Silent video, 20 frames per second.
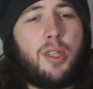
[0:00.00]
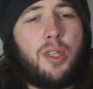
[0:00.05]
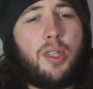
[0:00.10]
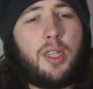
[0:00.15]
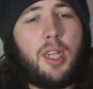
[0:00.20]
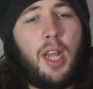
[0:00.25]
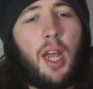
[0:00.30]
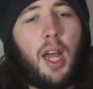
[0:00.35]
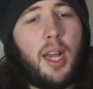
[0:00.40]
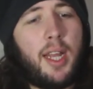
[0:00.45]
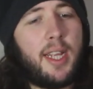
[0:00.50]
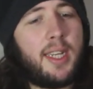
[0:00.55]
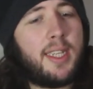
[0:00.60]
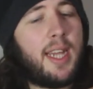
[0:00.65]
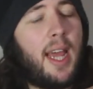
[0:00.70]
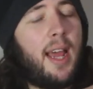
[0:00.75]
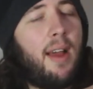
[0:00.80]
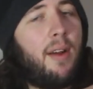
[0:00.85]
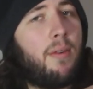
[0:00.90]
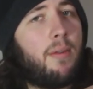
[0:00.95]
turning
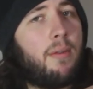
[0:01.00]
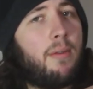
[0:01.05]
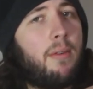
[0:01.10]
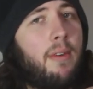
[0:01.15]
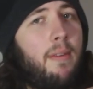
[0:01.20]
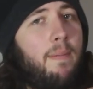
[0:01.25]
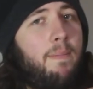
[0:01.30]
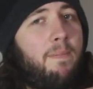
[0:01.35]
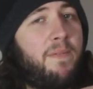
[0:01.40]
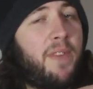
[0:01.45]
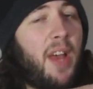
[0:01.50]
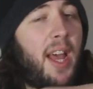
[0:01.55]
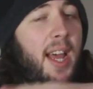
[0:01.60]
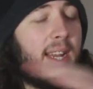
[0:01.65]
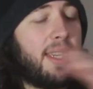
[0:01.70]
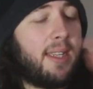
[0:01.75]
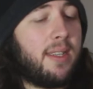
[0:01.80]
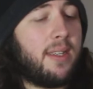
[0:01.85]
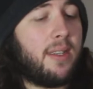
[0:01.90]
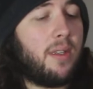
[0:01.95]
down
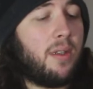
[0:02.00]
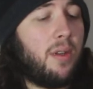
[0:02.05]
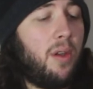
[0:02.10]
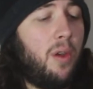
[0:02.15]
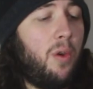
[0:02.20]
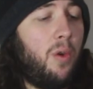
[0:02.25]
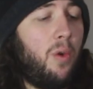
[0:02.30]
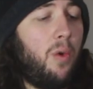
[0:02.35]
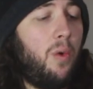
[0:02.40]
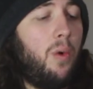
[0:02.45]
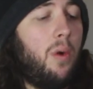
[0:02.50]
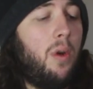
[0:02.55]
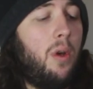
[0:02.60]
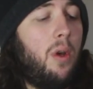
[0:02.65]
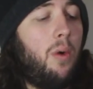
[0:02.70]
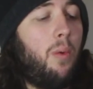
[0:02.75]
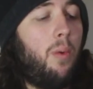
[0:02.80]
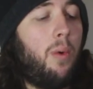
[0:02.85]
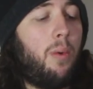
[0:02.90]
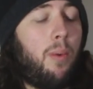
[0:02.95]
fans who
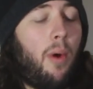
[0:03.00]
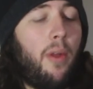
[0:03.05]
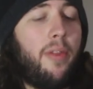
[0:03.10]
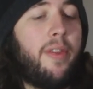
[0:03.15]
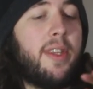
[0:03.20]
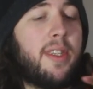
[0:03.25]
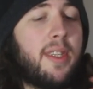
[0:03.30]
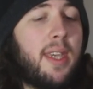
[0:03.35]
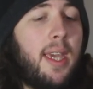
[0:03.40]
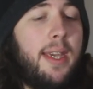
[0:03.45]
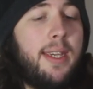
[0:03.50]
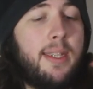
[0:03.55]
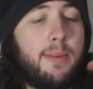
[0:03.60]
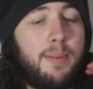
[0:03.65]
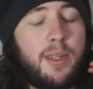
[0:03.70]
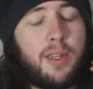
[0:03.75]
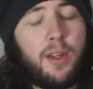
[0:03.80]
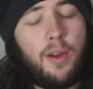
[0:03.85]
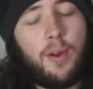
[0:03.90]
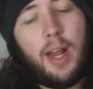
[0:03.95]
would want this case
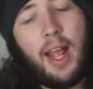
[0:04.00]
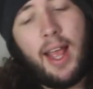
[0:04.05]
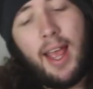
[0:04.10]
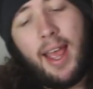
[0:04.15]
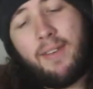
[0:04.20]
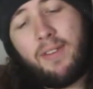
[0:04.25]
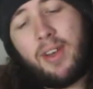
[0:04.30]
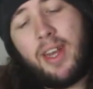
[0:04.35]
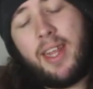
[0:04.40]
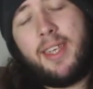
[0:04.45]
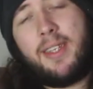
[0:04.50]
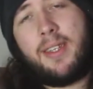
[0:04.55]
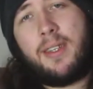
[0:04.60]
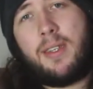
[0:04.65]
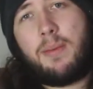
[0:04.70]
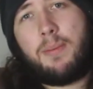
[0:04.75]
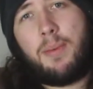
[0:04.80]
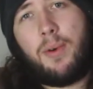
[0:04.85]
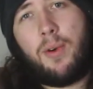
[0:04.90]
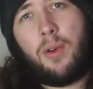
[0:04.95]
but don't have an
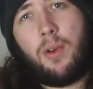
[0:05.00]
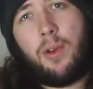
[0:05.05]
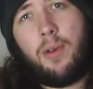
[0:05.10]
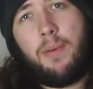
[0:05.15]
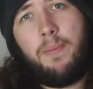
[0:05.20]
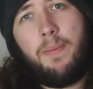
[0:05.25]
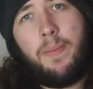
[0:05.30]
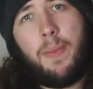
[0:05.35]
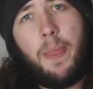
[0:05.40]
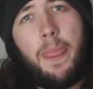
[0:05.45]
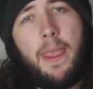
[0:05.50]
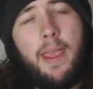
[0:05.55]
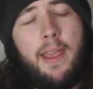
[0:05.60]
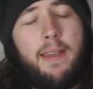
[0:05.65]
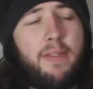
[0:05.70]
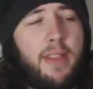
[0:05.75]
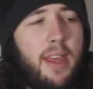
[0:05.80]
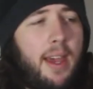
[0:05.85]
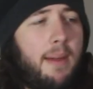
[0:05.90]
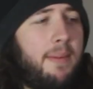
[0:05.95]
Asus board,
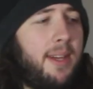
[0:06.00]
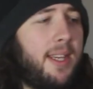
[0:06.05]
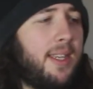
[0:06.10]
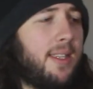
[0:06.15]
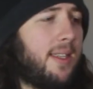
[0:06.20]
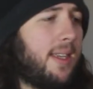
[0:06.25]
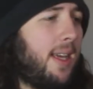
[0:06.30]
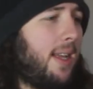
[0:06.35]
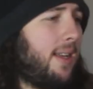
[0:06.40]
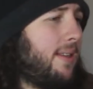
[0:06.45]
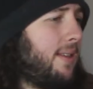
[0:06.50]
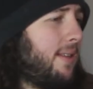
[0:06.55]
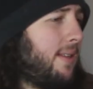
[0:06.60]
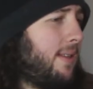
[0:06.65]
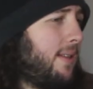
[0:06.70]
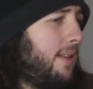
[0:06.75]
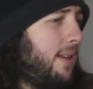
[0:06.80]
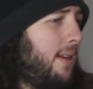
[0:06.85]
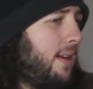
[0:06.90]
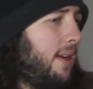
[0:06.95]
if that makes
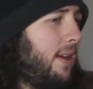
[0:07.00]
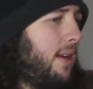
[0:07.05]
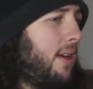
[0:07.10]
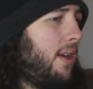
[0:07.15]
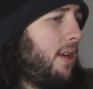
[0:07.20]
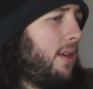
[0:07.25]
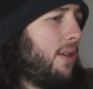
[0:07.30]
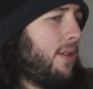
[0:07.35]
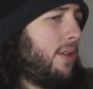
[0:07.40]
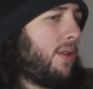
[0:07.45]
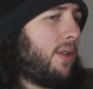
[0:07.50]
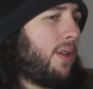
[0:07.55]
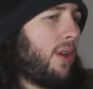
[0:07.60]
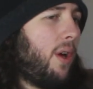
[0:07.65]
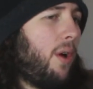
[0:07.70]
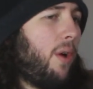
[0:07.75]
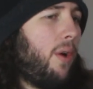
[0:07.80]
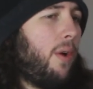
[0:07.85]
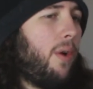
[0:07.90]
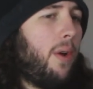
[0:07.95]
sense.
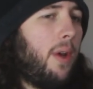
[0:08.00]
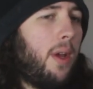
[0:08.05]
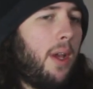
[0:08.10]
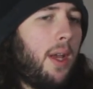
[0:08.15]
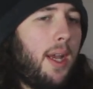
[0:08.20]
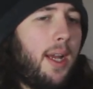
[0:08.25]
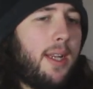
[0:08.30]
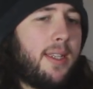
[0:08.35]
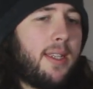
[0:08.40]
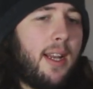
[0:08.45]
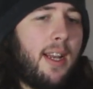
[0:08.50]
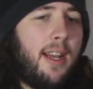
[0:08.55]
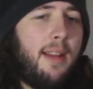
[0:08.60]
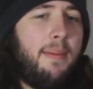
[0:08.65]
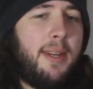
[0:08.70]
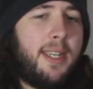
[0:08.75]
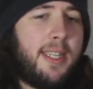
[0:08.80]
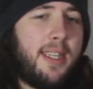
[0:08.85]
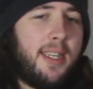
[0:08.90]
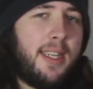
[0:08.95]
So it's a
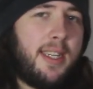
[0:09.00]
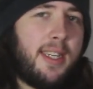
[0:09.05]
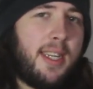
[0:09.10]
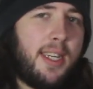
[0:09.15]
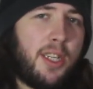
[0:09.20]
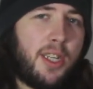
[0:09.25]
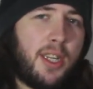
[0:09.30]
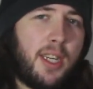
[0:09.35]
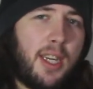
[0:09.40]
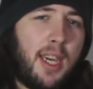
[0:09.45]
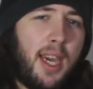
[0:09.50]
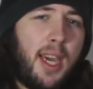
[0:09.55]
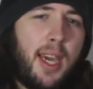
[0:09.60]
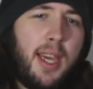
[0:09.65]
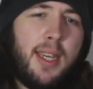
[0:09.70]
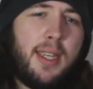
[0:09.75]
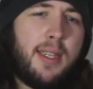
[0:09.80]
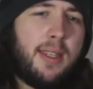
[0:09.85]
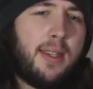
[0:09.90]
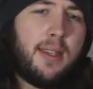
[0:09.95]
limited edition
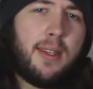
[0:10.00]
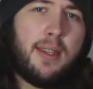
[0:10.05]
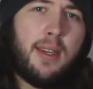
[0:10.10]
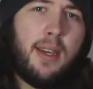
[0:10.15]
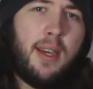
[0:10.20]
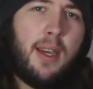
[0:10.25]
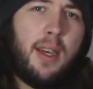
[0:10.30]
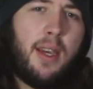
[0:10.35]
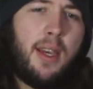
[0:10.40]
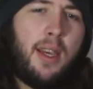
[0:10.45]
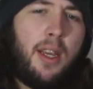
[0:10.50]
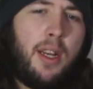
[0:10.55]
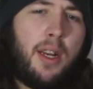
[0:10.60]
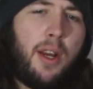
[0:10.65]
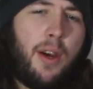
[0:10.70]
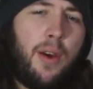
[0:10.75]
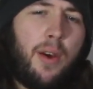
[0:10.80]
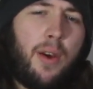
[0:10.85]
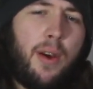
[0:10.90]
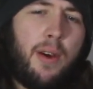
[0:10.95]
case, you
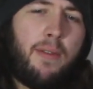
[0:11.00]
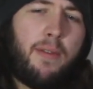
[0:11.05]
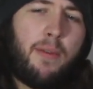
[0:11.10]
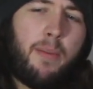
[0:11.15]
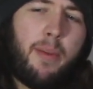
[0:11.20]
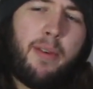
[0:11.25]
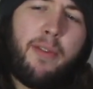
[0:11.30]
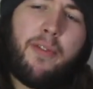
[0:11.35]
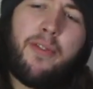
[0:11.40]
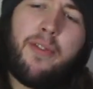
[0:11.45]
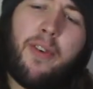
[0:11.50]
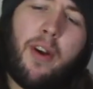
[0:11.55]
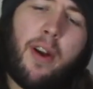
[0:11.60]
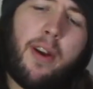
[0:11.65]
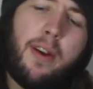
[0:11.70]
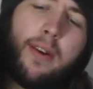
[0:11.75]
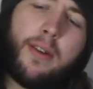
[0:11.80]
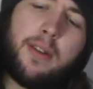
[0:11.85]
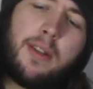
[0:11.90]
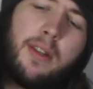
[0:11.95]
know, from the
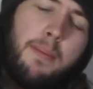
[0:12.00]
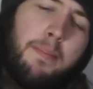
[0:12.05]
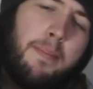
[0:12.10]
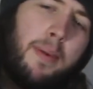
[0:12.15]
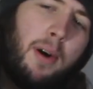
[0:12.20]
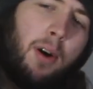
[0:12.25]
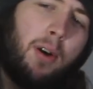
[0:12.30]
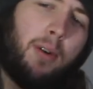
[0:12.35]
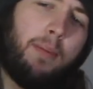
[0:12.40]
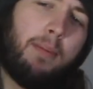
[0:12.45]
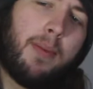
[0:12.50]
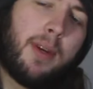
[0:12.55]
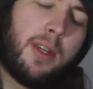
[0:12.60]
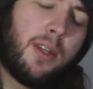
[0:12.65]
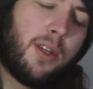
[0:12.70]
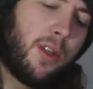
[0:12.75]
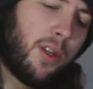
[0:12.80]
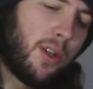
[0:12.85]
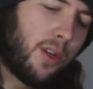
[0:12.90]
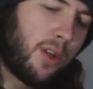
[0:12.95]
front to the bottom,
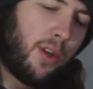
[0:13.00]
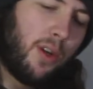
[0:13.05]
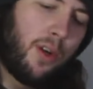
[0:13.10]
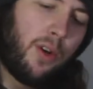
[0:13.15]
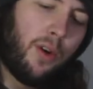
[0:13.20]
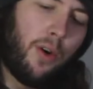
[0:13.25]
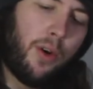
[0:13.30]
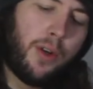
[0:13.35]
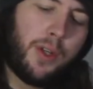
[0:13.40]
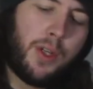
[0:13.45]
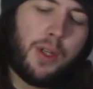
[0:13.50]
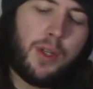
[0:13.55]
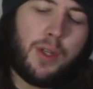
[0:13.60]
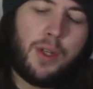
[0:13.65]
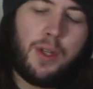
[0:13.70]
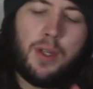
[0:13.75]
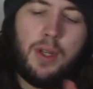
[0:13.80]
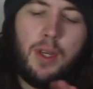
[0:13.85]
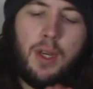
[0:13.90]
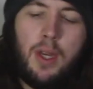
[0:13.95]
it's just
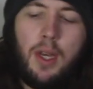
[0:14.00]
gorgeous.